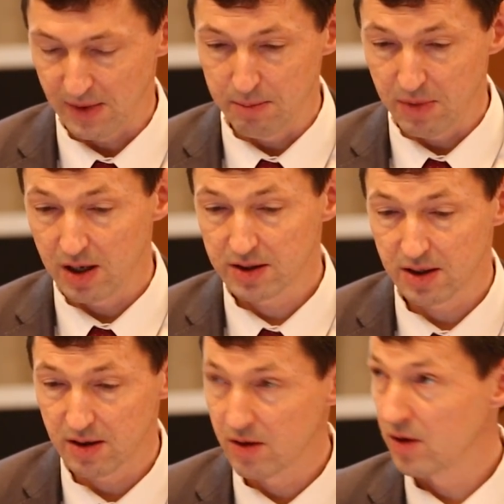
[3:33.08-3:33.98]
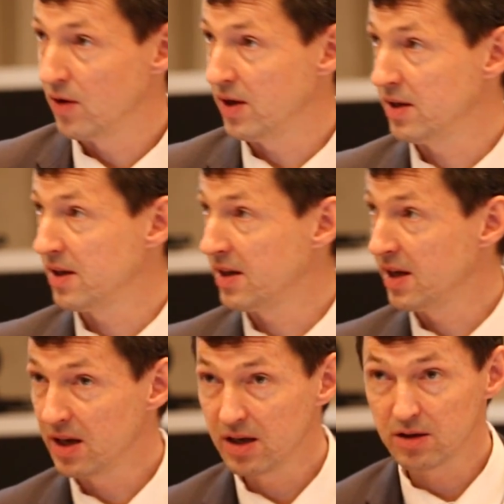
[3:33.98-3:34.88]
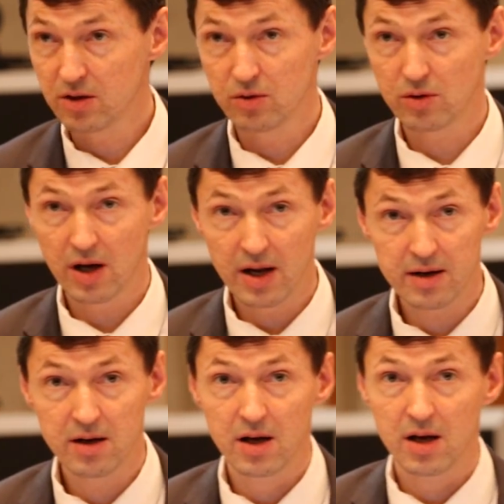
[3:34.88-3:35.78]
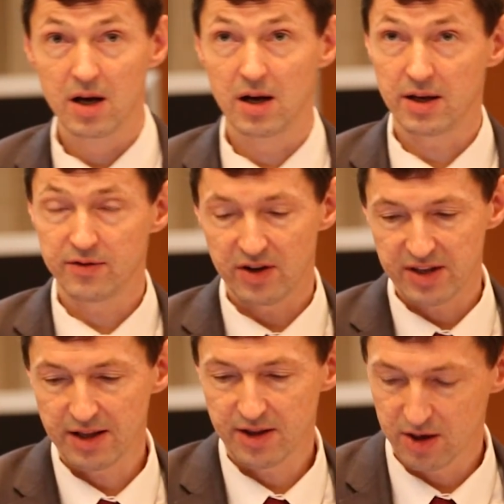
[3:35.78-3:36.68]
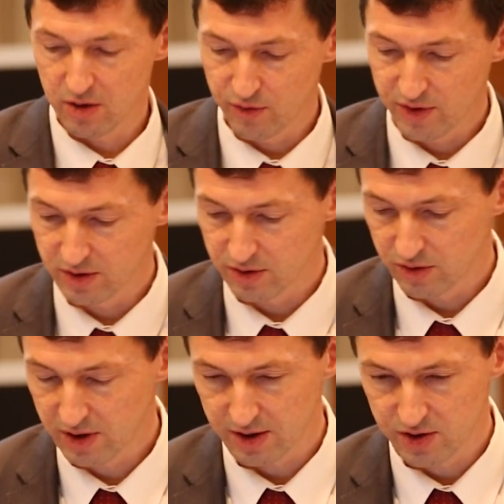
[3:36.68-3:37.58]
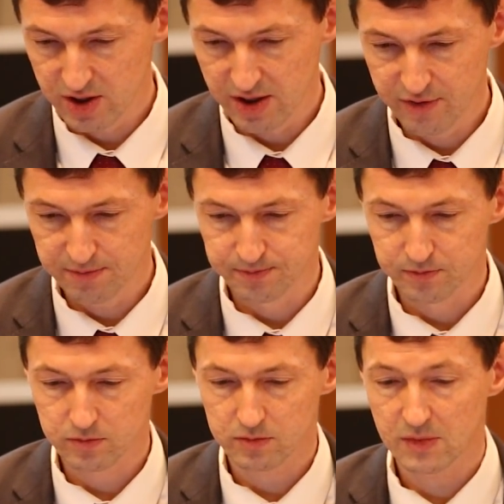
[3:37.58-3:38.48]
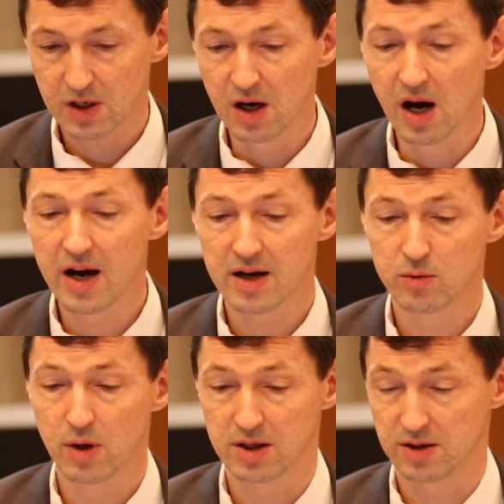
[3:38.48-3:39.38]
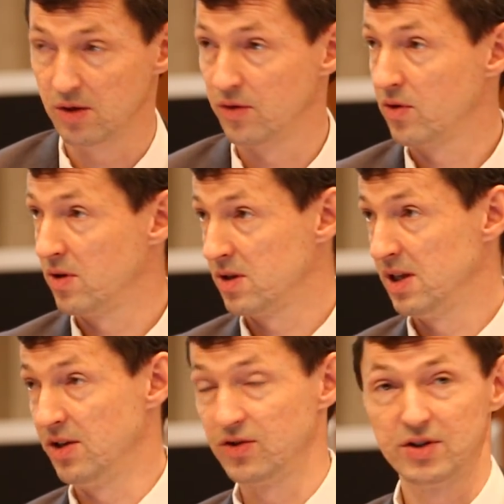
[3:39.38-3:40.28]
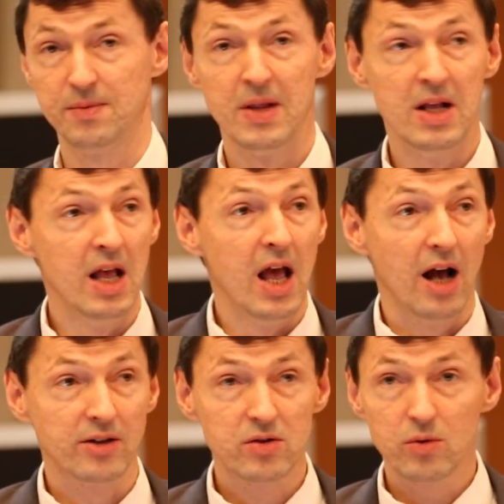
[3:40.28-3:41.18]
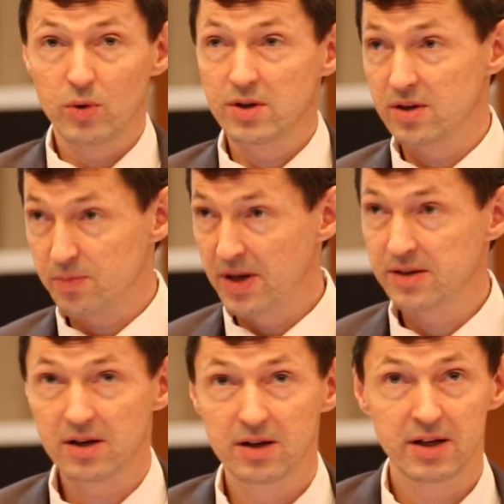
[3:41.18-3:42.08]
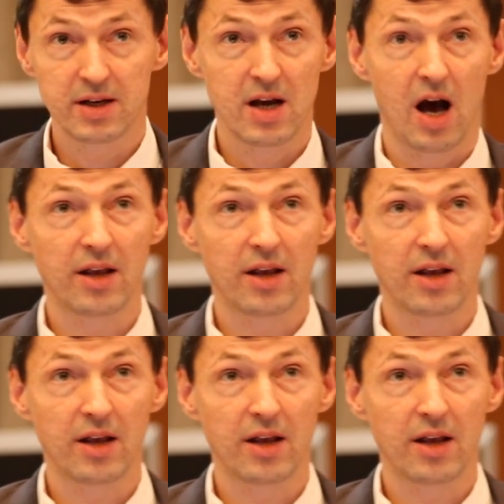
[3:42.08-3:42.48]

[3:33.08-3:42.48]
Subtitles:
But in here you can, in that narrow field, you can achieve high quality of translation. And so this is basically